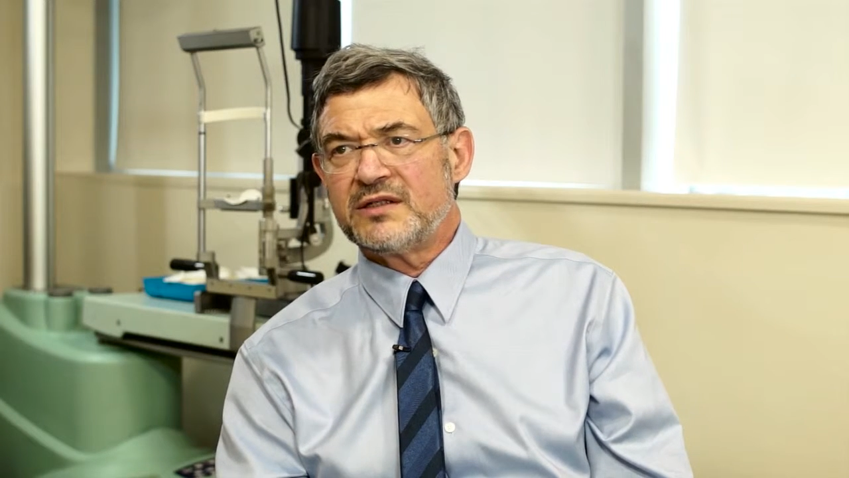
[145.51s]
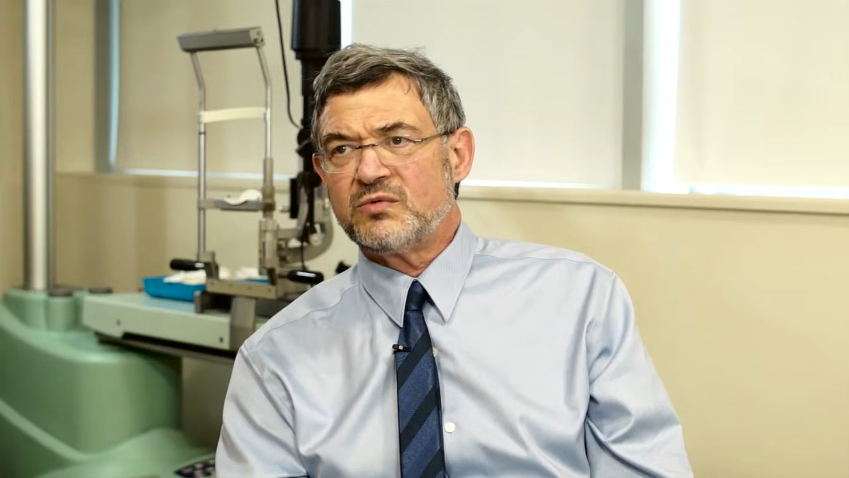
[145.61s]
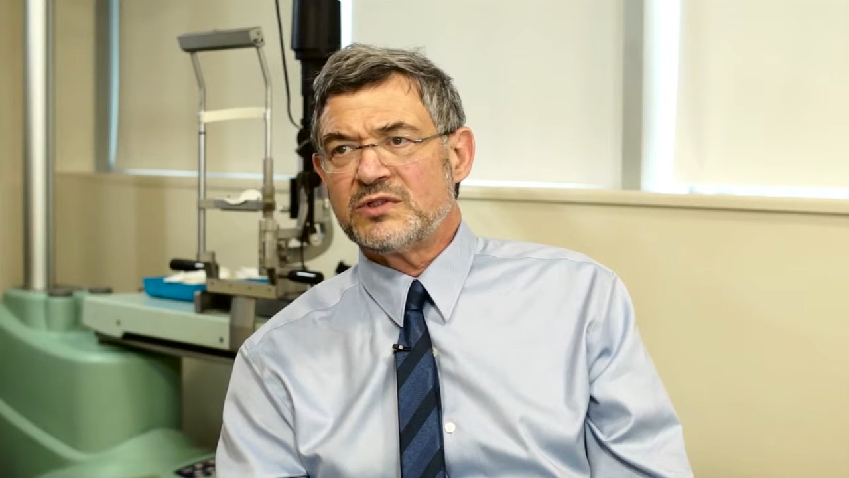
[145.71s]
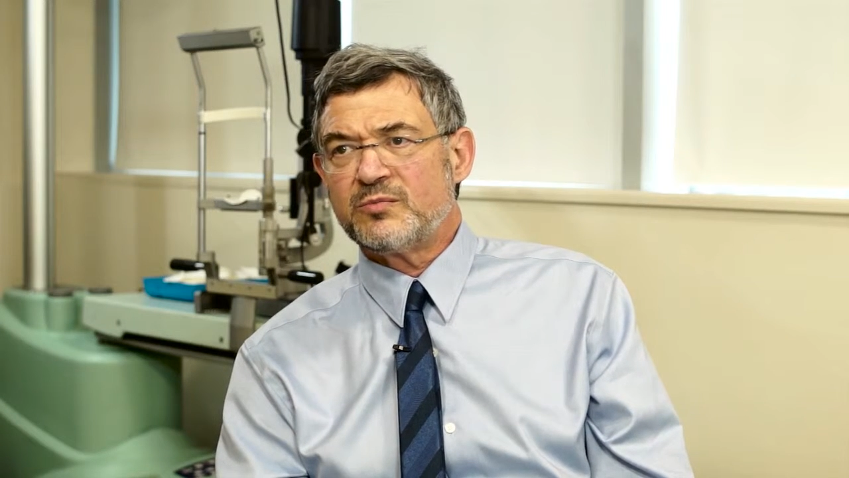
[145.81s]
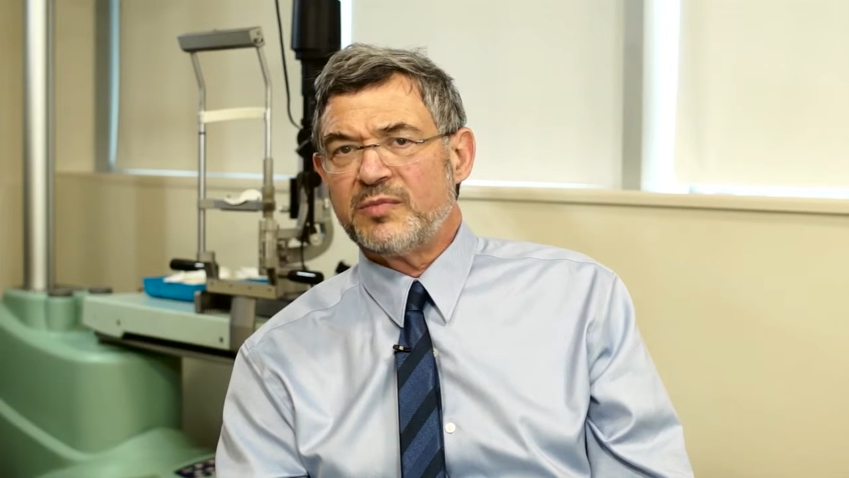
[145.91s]
it
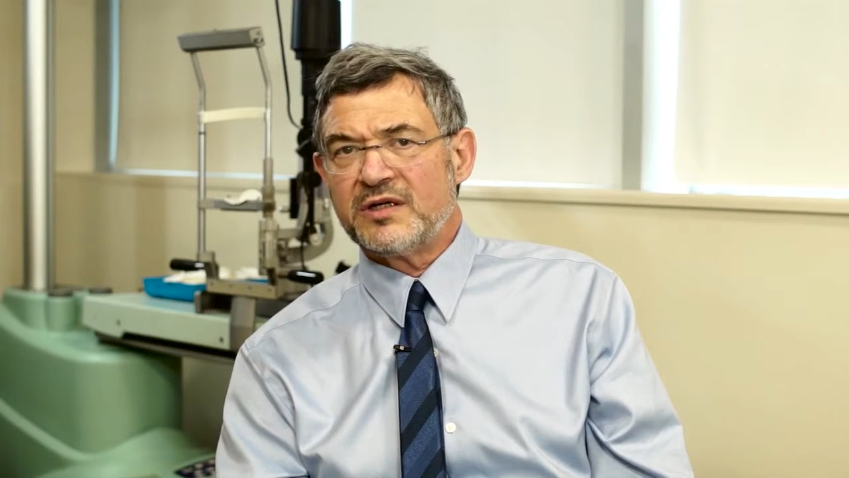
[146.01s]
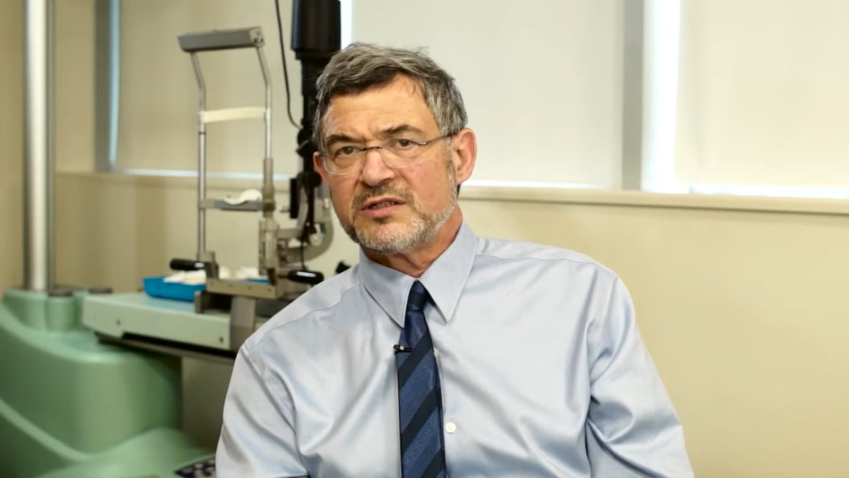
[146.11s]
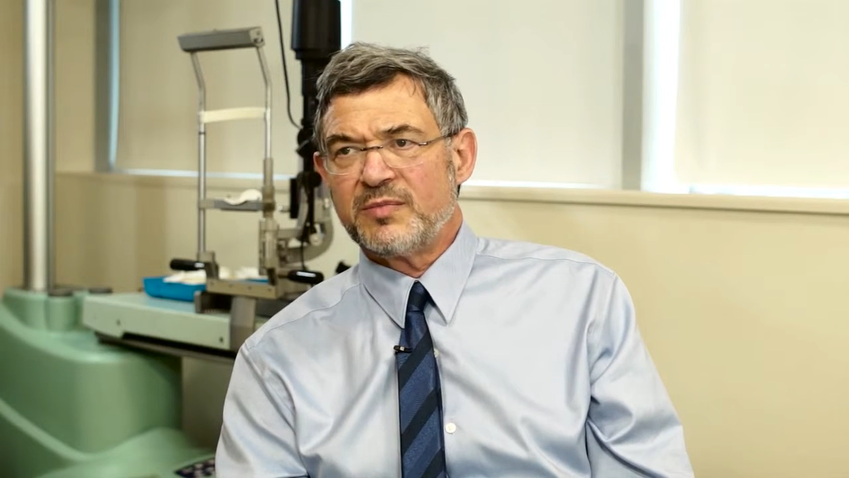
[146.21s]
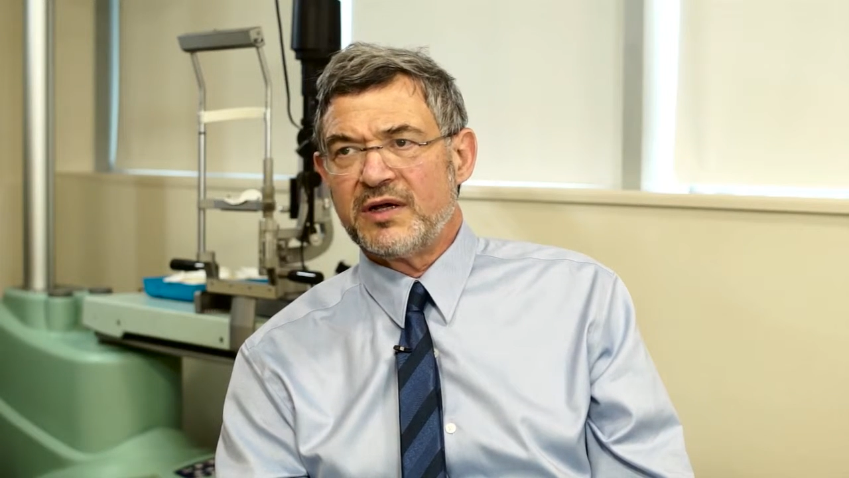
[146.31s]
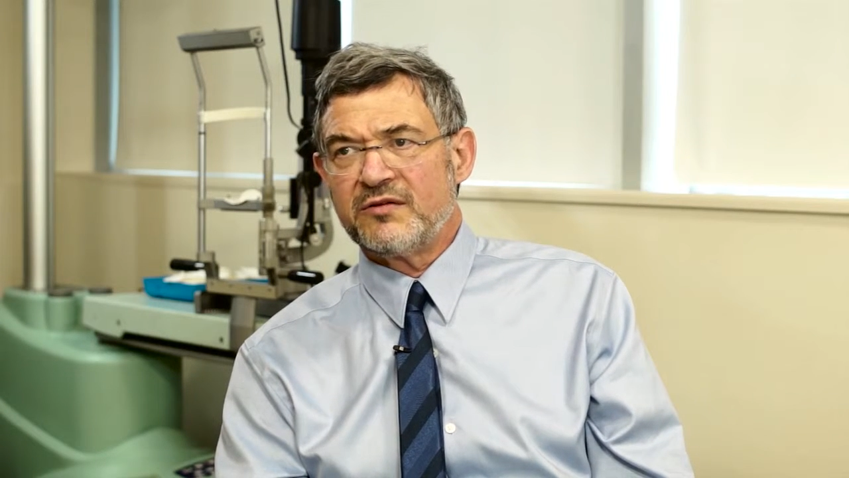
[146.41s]
with
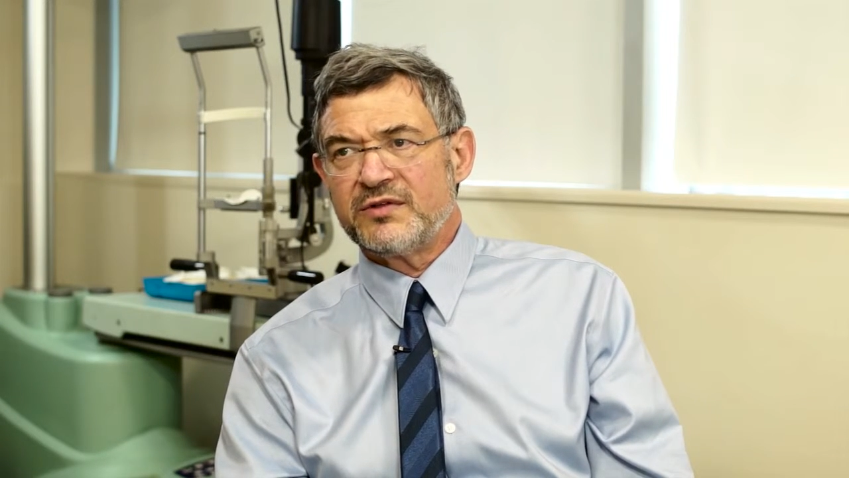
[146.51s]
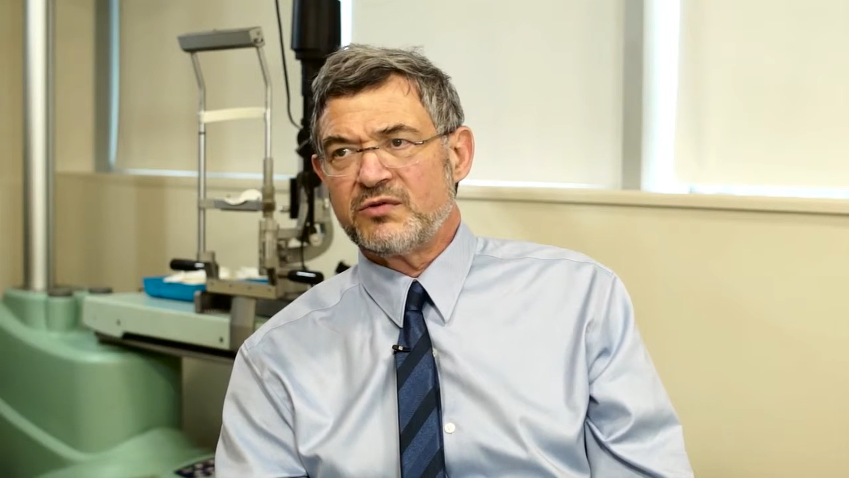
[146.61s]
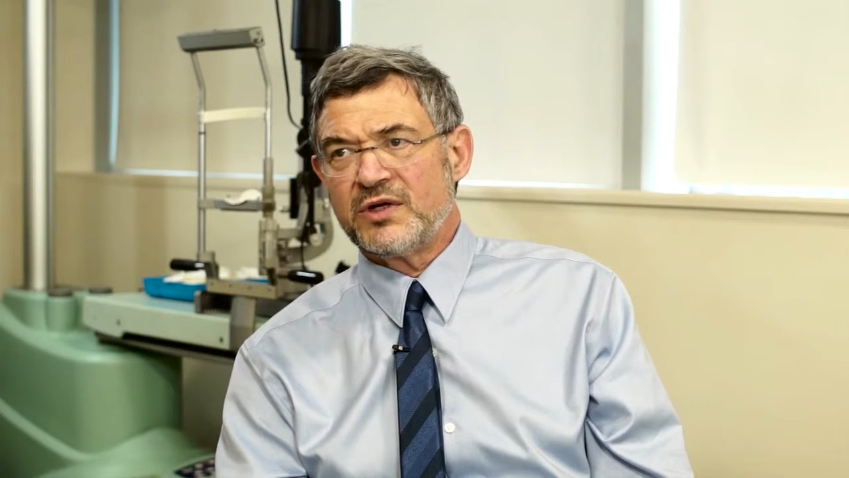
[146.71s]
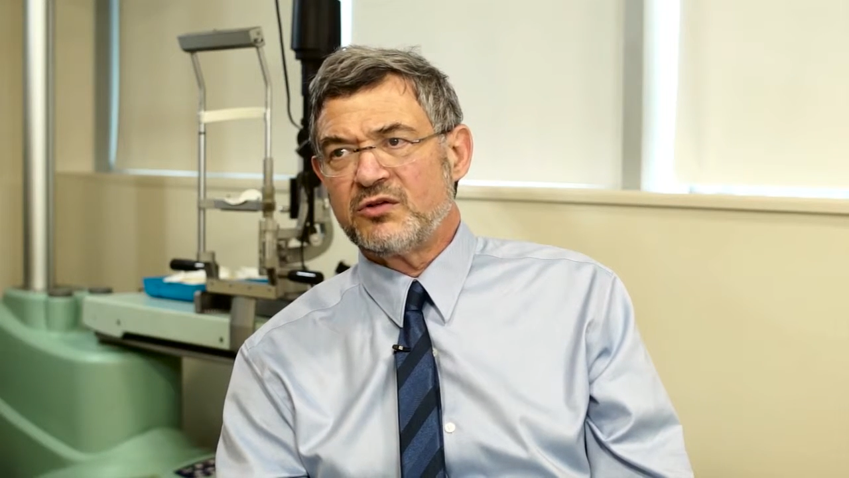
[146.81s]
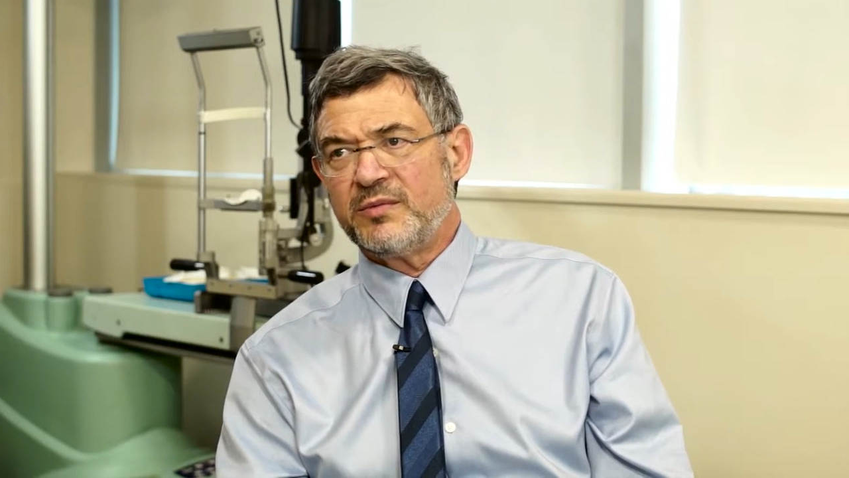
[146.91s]
sparse planar
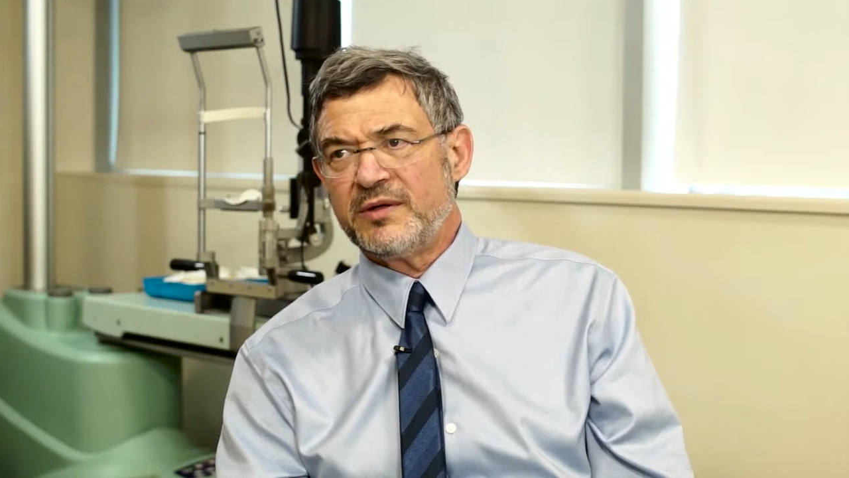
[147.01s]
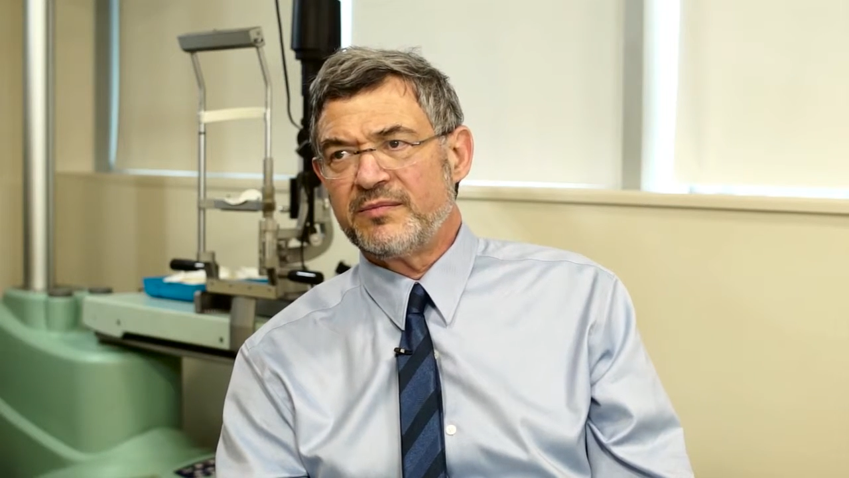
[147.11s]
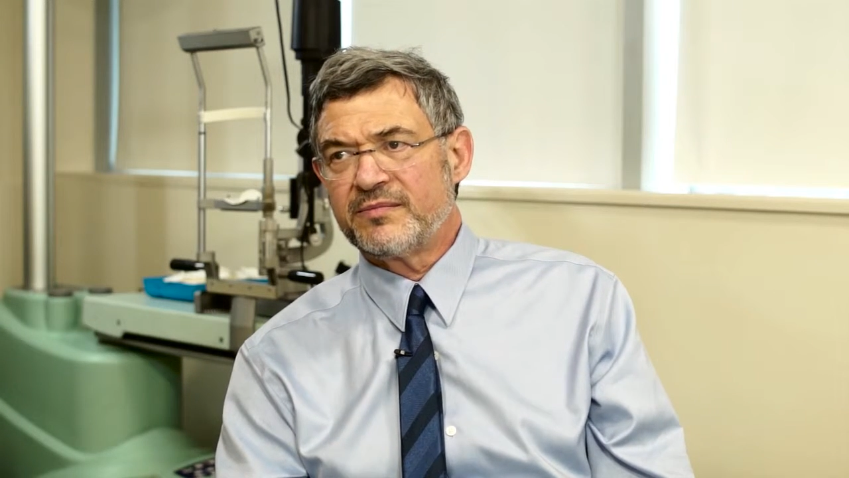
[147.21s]
vitrectomy.